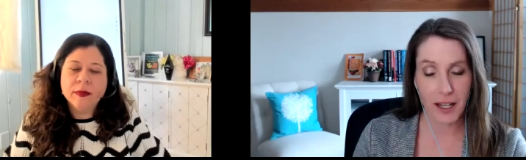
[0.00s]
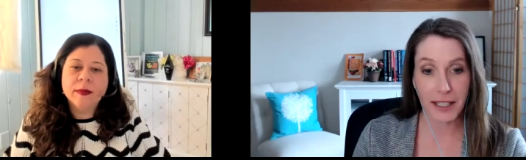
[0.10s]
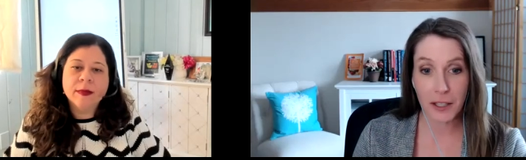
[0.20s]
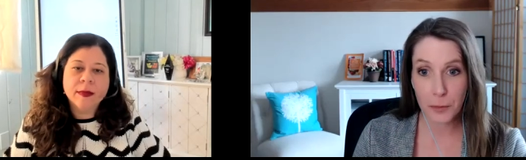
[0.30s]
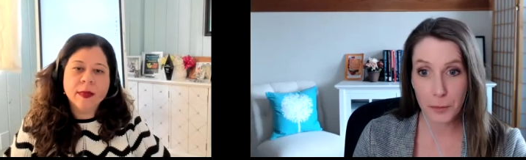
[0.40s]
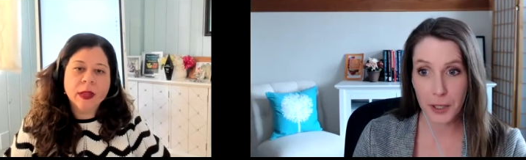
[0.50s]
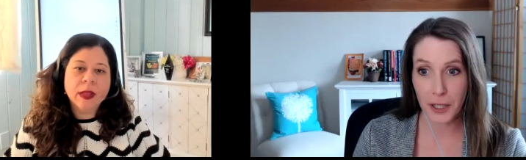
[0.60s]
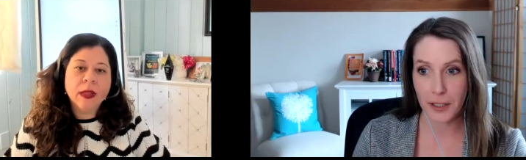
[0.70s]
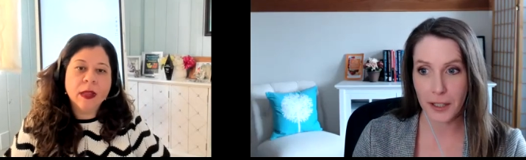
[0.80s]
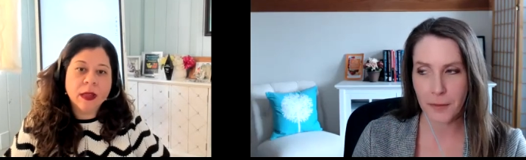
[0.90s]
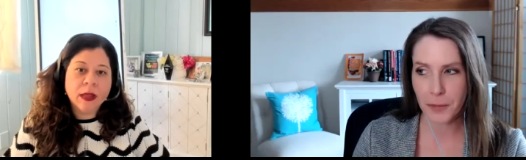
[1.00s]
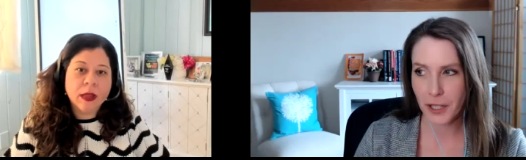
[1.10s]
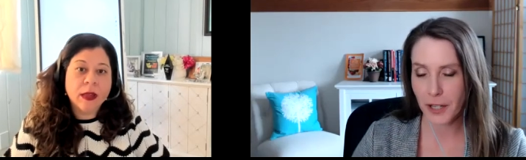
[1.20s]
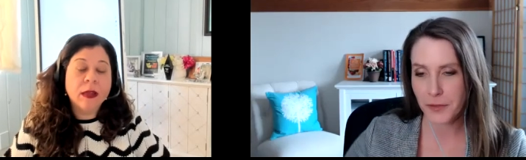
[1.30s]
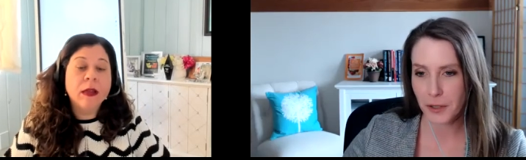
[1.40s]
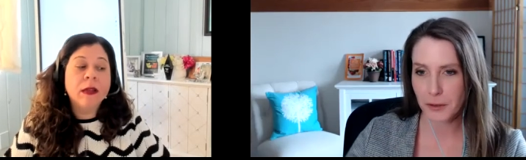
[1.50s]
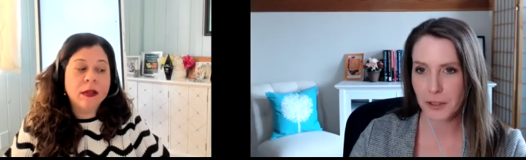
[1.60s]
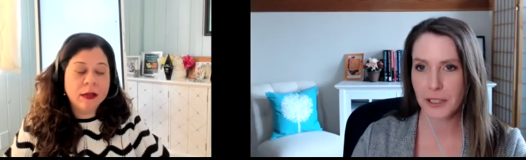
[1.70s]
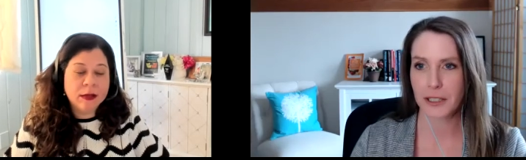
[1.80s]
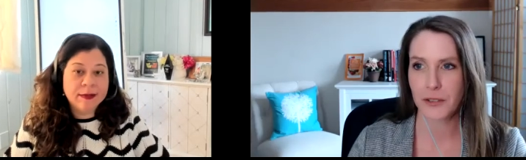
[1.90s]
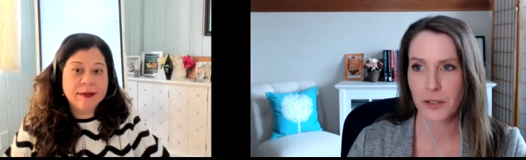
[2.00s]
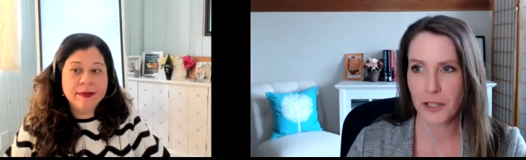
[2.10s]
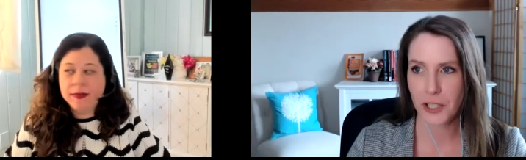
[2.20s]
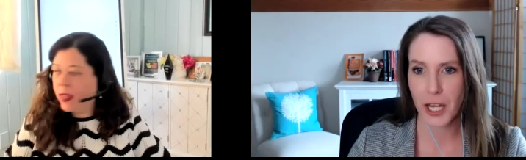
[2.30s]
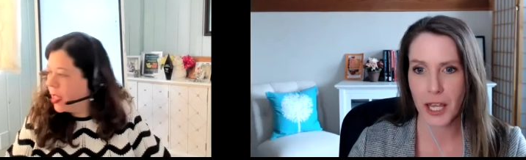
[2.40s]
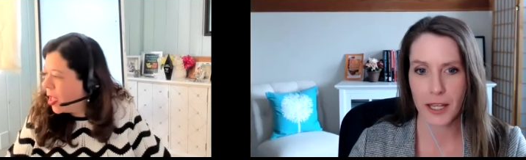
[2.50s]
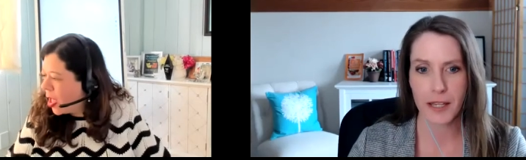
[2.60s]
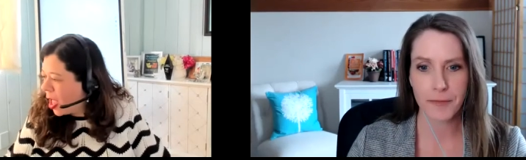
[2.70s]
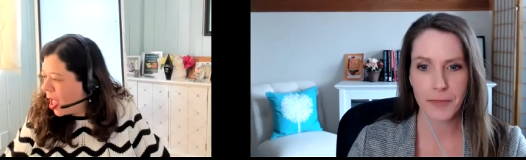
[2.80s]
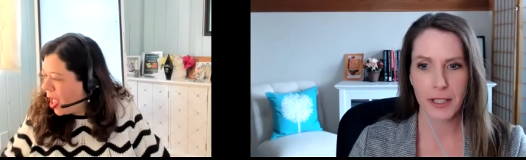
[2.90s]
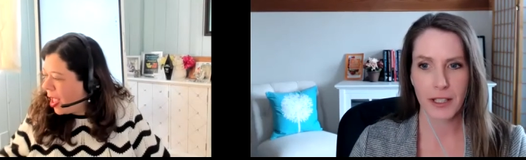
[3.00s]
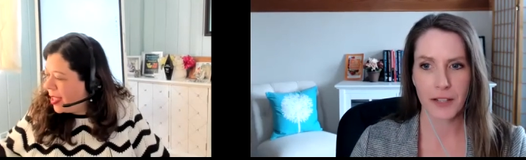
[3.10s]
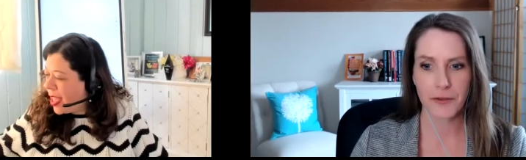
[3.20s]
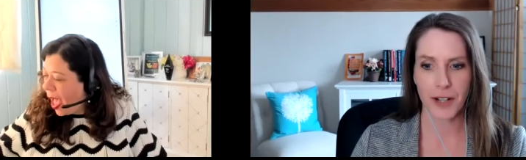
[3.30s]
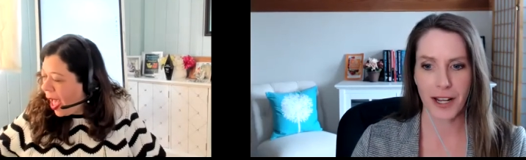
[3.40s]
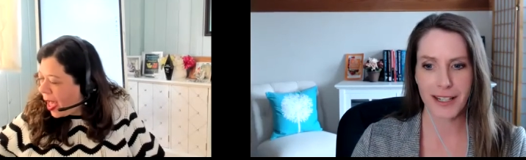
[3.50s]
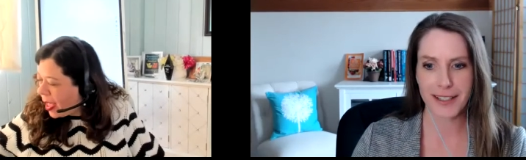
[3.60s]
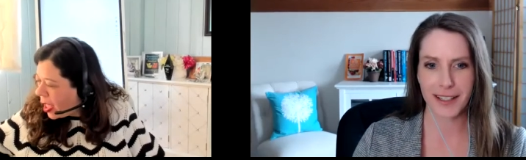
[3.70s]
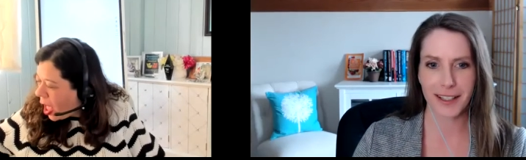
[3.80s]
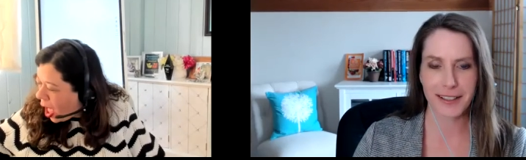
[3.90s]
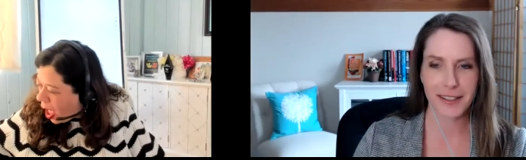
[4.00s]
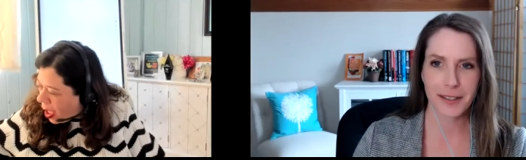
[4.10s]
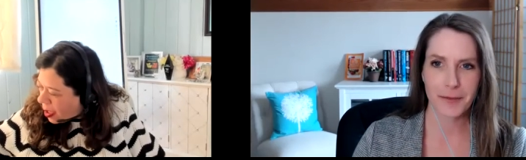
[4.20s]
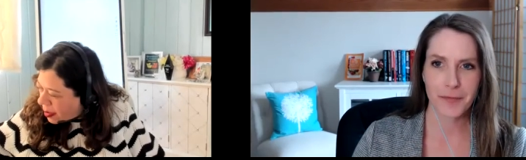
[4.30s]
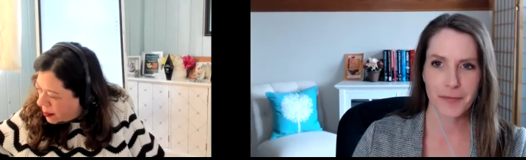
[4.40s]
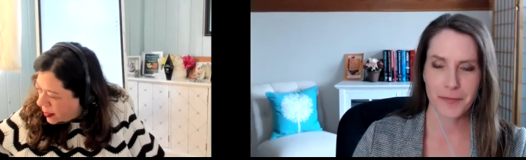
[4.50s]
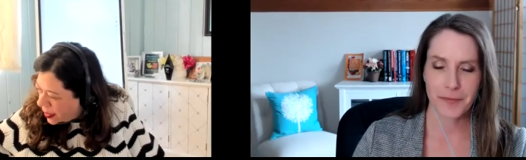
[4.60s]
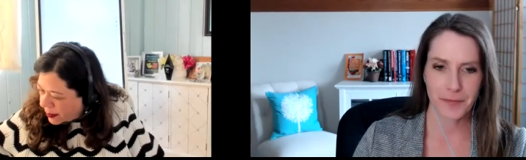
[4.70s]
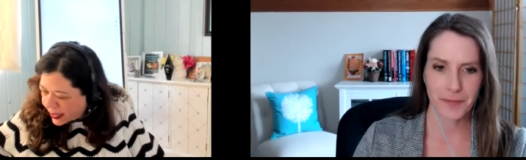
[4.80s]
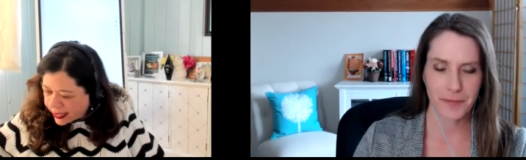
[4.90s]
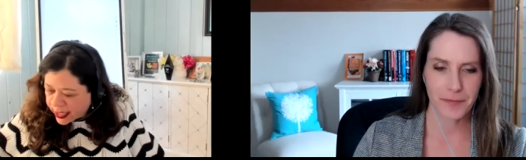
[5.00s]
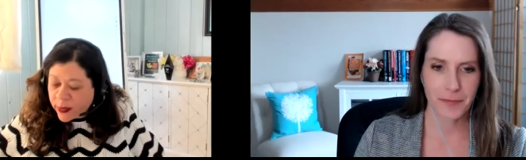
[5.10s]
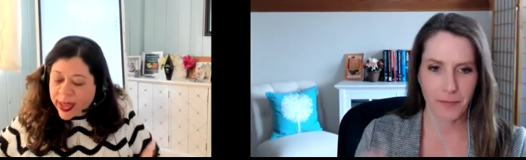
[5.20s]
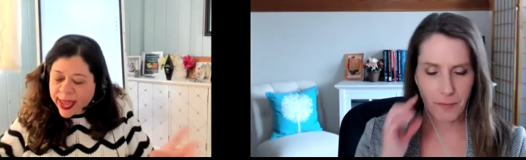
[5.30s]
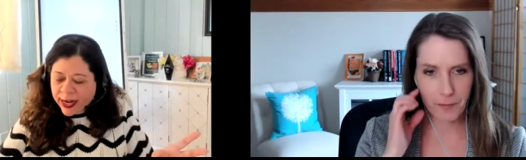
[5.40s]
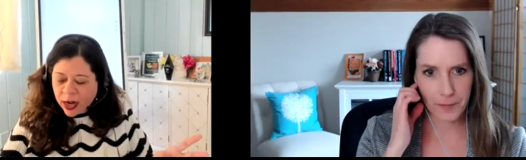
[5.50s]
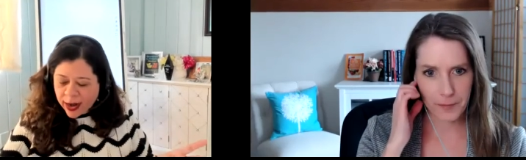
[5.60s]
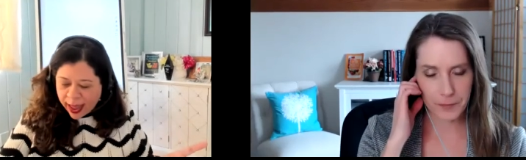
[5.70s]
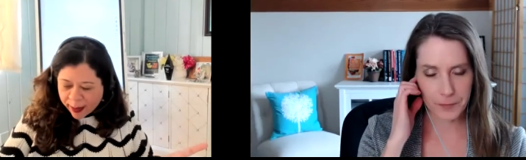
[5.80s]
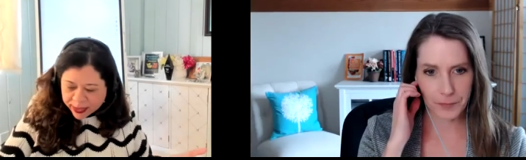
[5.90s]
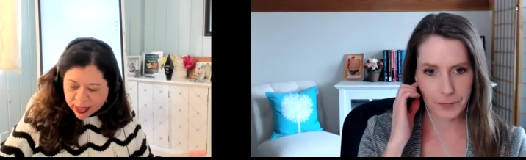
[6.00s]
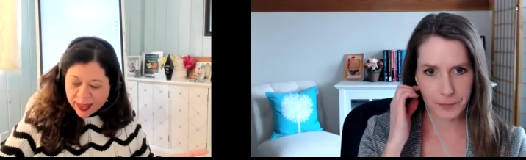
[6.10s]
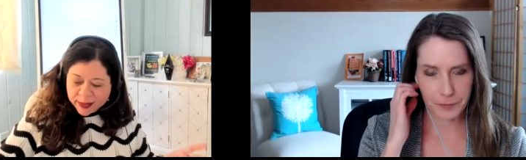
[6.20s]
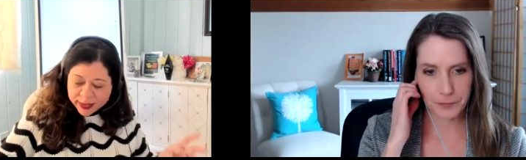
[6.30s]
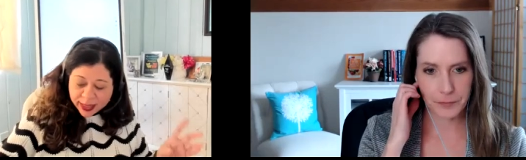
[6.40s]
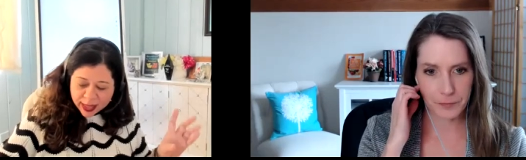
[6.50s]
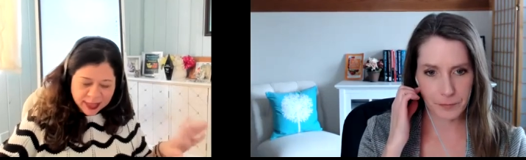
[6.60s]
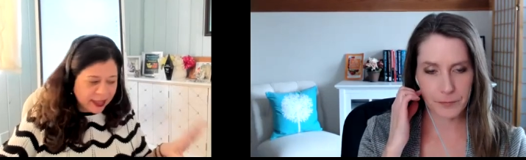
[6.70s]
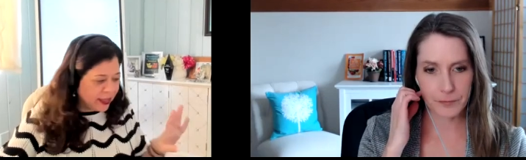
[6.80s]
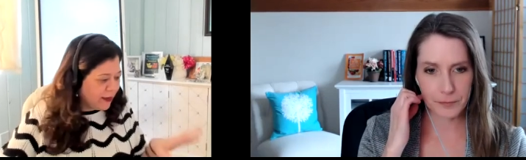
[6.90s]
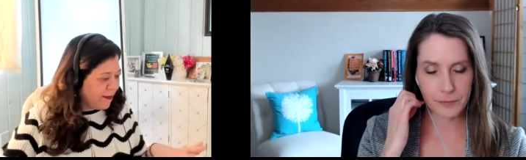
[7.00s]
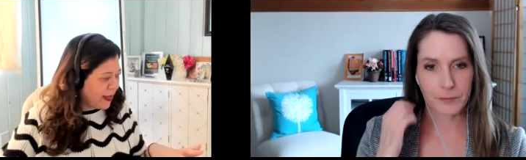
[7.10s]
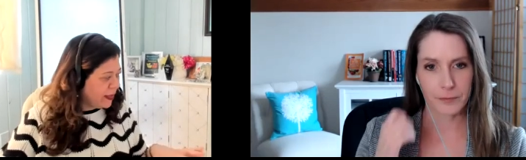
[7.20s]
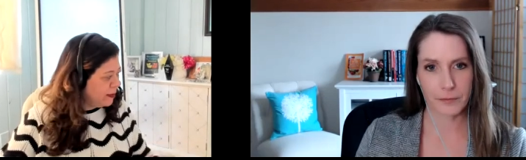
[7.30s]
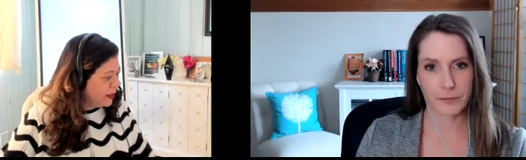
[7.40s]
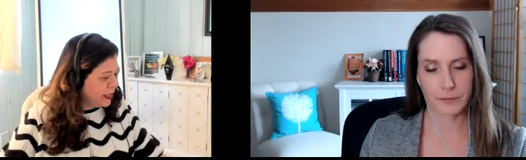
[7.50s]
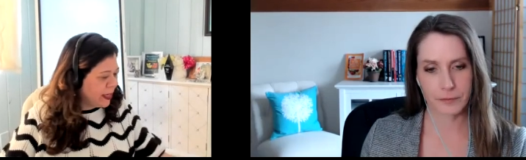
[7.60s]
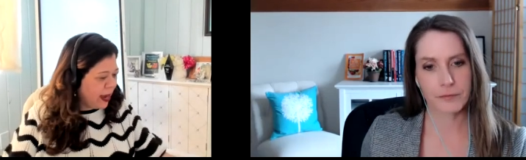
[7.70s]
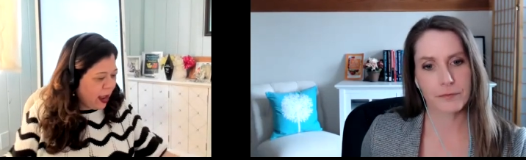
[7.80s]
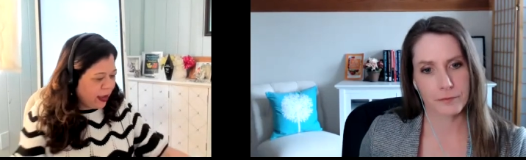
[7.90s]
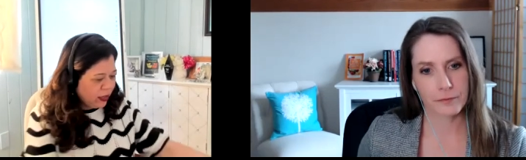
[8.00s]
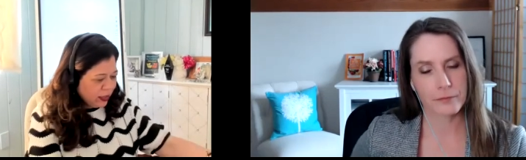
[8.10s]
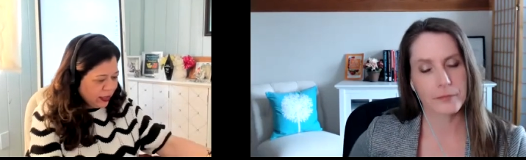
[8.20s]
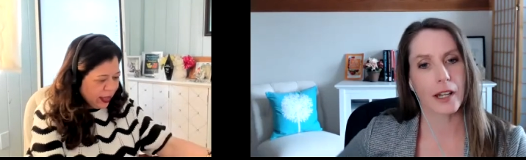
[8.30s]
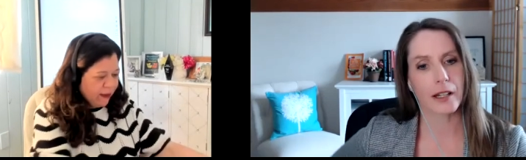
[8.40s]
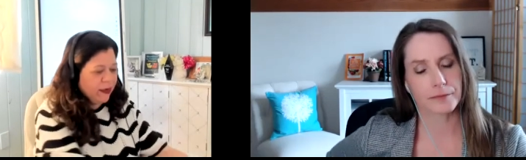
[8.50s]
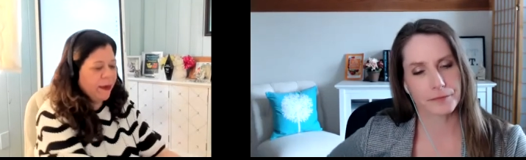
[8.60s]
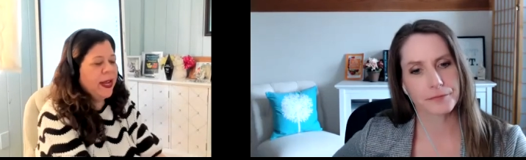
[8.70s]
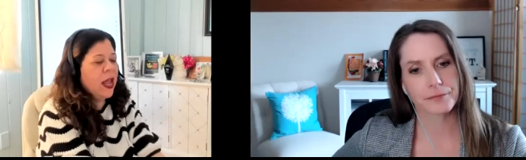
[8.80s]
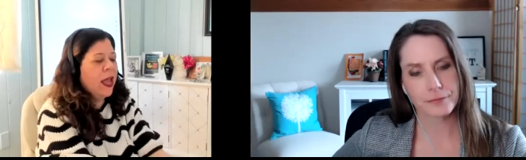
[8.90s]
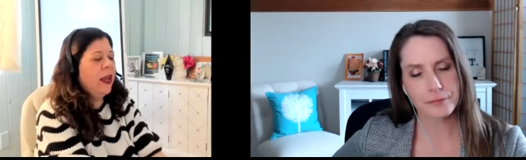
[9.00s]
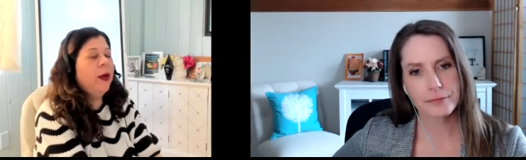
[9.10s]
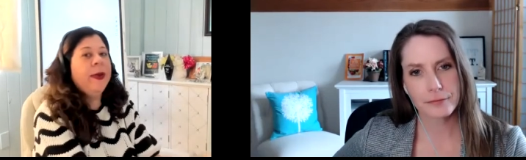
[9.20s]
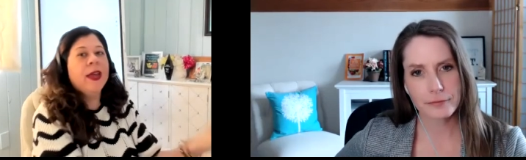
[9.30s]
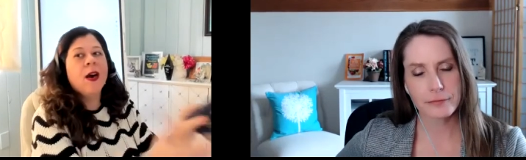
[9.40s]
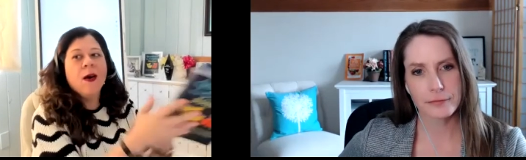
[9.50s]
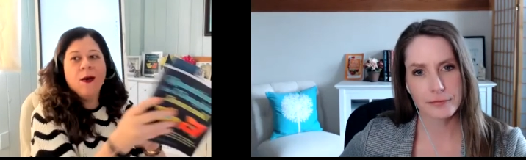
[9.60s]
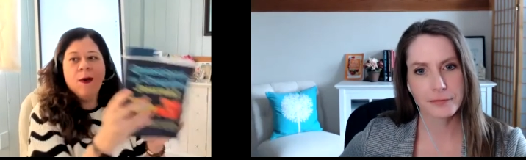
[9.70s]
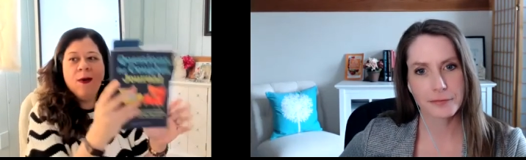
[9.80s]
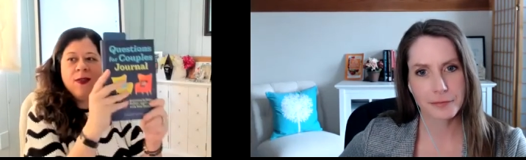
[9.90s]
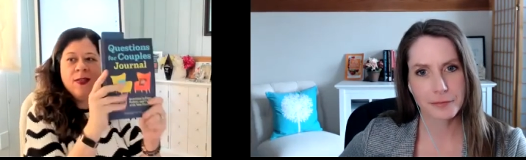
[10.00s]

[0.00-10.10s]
Speaker 1: uh, get her book. I'm going to have to go look in Tarjay. Yeah.
Speaker 2: Um, let me see. You can get it on Amazon. That's really the easiest and fastest place to get it. I usually have one of my desk. Here we go.